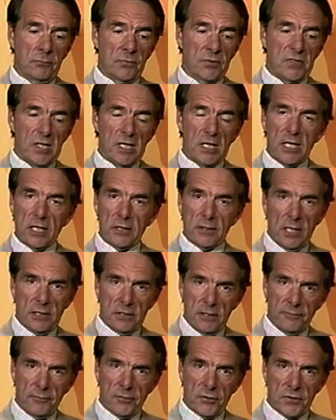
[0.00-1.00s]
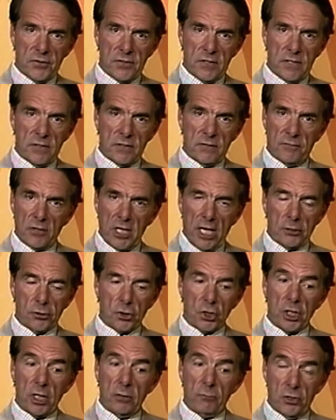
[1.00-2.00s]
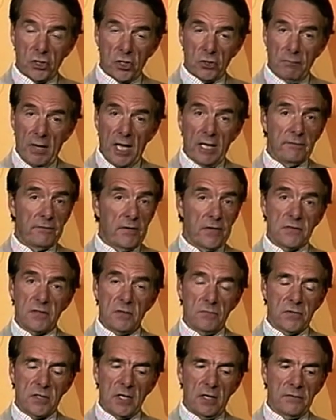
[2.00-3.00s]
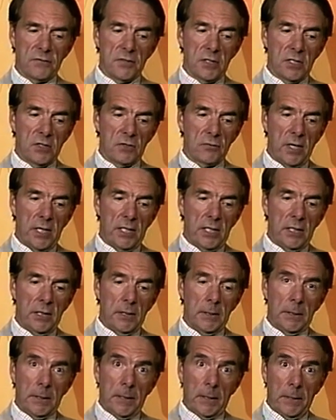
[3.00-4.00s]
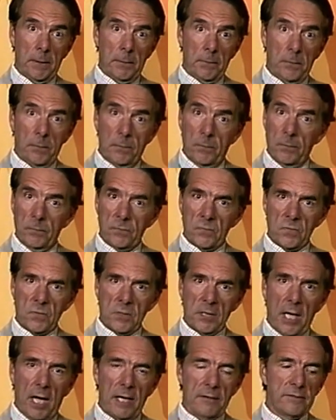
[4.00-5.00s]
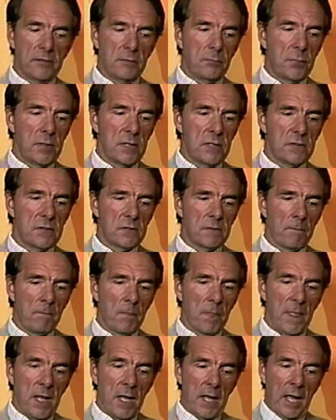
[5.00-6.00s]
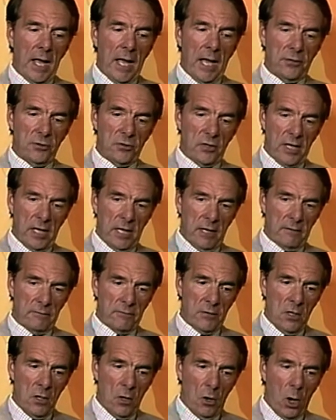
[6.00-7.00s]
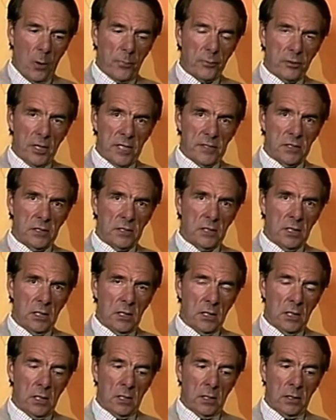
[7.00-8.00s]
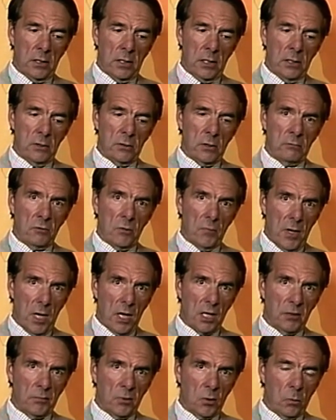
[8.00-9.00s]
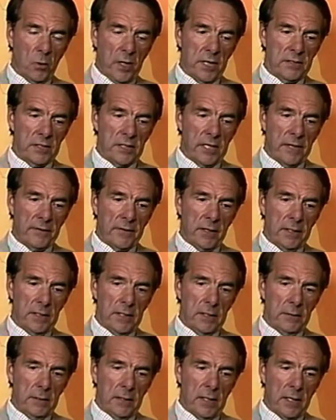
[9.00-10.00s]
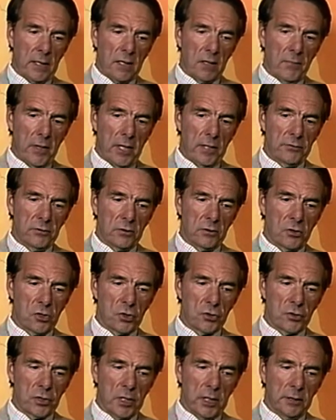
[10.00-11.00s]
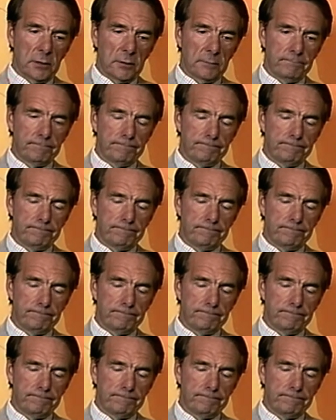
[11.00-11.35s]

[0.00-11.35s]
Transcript: sinking their differences of culture, which manifest themselves in Israeli life in peace, and have operated in a remarkable way together in their command and control.